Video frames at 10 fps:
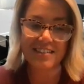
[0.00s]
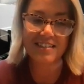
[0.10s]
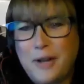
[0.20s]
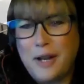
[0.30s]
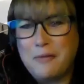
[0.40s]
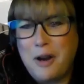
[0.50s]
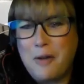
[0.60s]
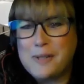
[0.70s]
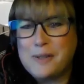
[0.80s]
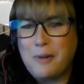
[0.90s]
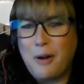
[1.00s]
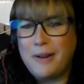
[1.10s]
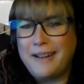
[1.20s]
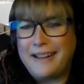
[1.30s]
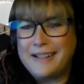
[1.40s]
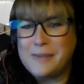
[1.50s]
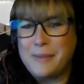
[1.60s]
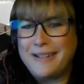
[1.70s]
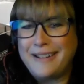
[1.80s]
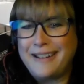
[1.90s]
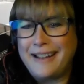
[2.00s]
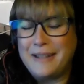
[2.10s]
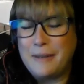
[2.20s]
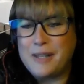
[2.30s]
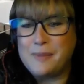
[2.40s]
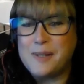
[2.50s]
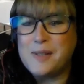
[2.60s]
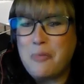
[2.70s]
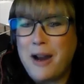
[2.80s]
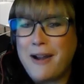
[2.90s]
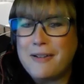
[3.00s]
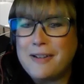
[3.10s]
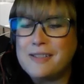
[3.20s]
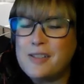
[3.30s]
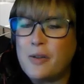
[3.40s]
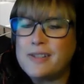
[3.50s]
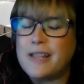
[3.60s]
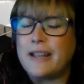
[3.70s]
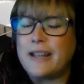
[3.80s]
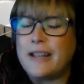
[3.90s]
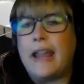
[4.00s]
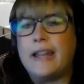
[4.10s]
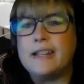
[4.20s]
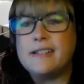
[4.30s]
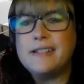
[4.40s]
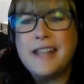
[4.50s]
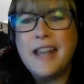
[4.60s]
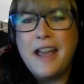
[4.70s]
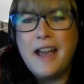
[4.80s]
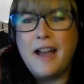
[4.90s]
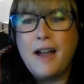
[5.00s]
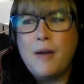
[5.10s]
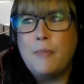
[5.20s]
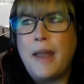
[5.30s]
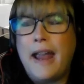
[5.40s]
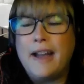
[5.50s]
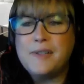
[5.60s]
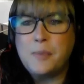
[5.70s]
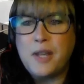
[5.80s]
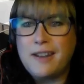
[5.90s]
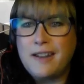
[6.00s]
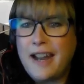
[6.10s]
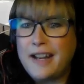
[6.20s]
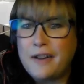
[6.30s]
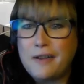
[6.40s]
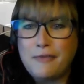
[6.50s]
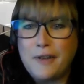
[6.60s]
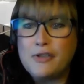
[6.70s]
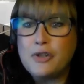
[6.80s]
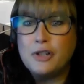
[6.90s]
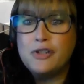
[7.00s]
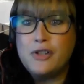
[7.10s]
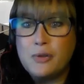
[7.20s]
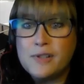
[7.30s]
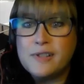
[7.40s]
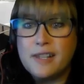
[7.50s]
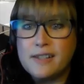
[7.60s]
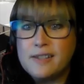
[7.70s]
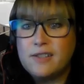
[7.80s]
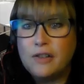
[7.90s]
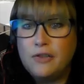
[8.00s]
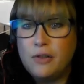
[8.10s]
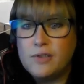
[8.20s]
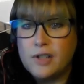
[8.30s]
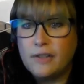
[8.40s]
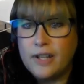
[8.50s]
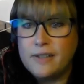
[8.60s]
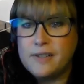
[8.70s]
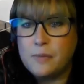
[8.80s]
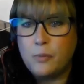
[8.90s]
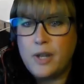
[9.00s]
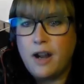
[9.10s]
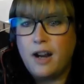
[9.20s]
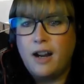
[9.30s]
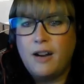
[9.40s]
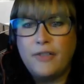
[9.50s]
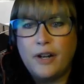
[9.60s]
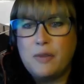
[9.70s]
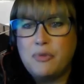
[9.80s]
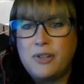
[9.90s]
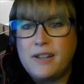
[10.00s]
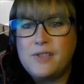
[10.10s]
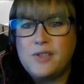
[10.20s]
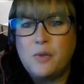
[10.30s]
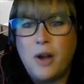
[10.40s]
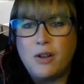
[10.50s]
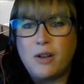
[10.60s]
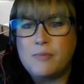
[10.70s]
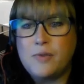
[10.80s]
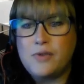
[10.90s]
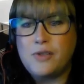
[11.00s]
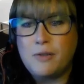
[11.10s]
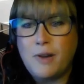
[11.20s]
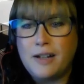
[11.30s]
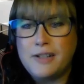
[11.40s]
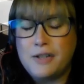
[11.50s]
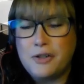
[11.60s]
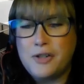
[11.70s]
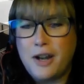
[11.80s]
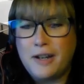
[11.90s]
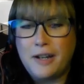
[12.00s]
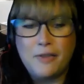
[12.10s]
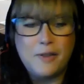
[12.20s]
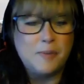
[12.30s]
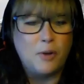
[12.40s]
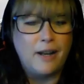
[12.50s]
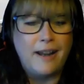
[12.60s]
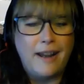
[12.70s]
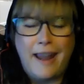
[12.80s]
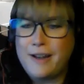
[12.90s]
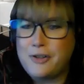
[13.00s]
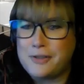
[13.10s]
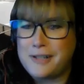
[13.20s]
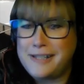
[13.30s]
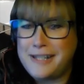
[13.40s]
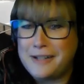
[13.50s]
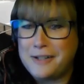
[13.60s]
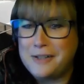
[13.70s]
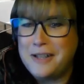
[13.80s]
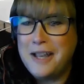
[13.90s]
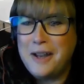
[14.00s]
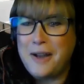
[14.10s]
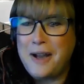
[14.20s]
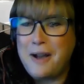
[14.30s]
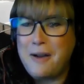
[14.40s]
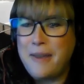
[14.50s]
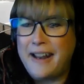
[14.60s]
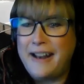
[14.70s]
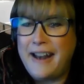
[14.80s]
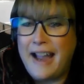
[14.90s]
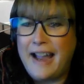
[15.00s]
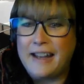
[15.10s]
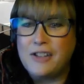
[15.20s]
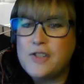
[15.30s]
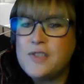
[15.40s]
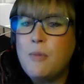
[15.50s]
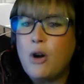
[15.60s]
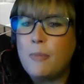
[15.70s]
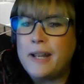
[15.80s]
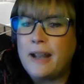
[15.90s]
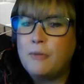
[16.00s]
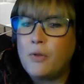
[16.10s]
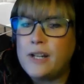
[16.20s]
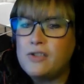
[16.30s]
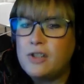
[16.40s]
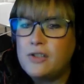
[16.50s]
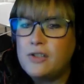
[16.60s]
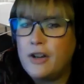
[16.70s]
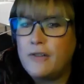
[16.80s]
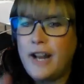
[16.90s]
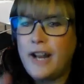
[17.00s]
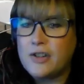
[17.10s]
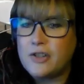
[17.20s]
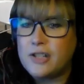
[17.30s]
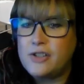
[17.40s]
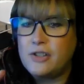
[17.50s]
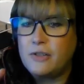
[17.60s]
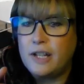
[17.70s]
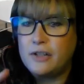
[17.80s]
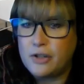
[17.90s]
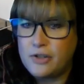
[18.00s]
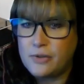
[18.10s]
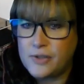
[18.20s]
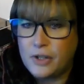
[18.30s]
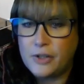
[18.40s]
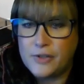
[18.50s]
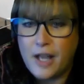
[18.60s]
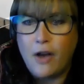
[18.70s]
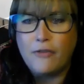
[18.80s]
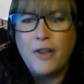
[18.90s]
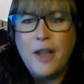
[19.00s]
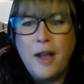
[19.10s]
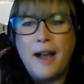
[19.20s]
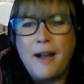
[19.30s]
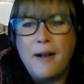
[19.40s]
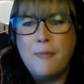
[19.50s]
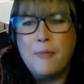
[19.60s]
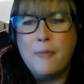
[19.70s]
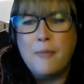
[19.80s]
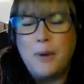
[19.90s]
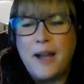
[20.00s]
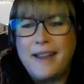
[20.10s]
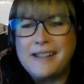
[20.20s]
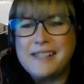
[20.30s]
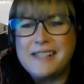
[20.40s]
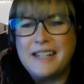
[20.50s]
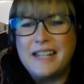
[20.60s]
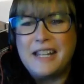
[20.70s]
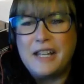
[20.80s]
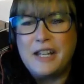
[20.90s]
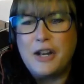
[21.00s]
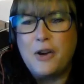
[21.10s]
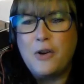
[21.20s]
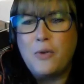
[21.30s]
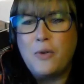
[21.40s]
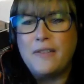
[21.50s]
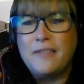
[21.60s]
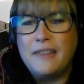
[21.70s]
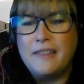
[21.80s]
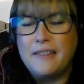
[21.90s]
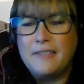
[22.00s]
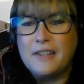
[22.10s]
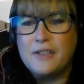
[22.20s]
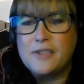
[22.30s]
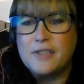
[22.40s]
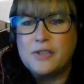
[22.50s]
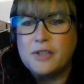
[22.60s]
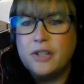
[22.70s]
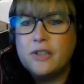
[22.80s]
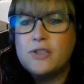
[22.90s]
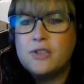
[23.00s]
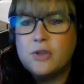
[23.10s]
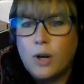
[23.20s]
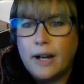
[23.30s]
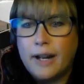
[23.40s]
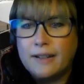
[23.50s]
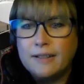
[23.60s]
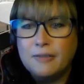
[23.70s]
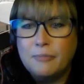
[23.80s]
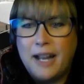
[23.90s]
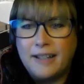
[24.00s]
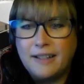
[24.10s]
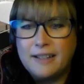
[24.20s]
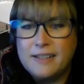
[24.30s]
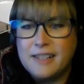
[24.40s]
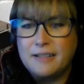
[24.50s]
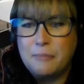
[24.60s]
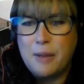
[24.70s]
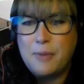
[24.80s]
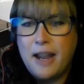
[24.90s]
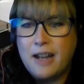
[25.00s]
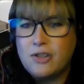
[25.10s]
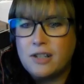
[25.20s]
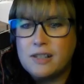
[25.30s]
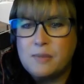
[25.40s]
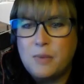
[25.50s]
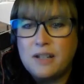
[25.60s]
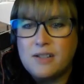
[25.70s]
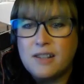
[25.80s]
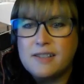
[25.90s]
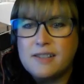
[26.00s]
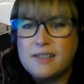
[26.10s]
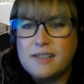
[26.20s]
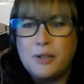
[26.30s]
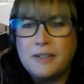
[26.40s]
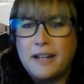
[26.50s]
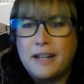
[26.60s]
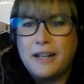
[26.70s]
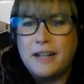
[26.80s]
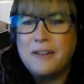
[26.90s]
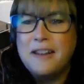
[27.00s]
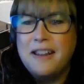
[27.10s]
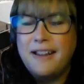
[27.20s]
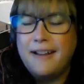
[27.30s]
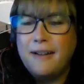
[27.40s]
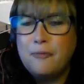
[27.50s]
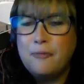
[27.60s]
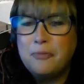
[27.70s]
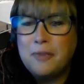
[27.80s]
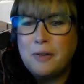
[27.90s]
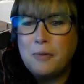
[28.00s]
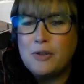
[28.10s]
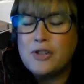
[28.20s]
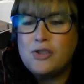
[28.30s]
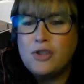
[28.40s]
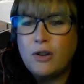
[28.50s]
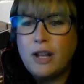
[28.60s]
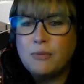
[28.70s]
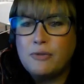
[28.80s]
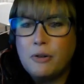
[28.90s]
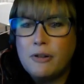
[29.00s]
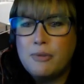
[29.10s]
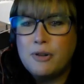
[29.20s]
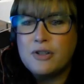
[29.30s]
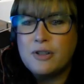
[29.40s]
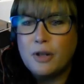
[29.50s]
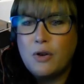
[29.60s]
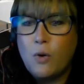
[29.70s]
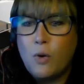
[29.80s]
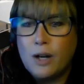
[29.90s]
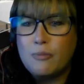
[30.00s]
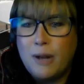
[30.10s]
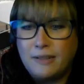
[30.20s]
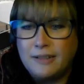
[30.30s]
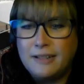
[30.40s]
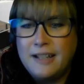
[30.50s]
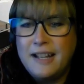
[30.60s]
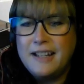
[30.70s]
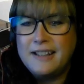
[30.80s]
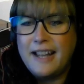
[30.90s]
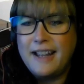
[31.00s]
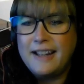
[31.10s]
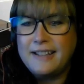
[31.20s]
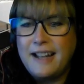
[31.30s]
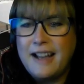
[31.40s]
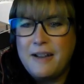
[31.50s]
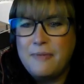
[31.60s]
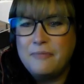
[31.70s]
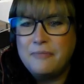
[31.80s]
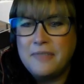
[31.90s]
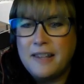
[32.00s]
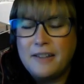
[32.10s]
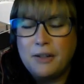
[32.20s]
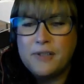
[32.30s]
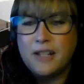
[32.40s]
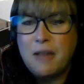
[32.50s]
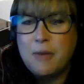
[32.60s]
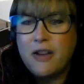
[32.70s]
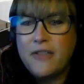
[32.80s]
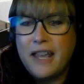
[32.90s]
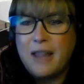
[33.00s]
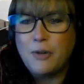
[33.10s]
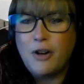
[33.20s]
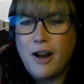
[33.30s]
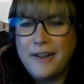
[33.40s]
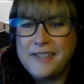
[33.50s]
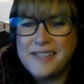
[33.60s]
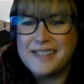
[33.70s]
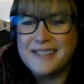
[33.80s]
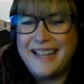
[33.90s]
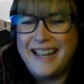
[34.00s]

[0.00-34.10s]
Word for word: you're right. We're always growing and expanding, and that makes me so proud and so excited. And um, as we kind of introduce this new service, we are very pleased to welcome to our teacher talk here this morning Ashley Teal. Um, and uh, in just a moment, I'm going to turn it over to Ashley to introduce herself. Um, but you know, there's there's a little story behind this, and maybe Ashley can speak to this a little bit later. But um, we were just joking before we pushed the record button that um, there was an email that came across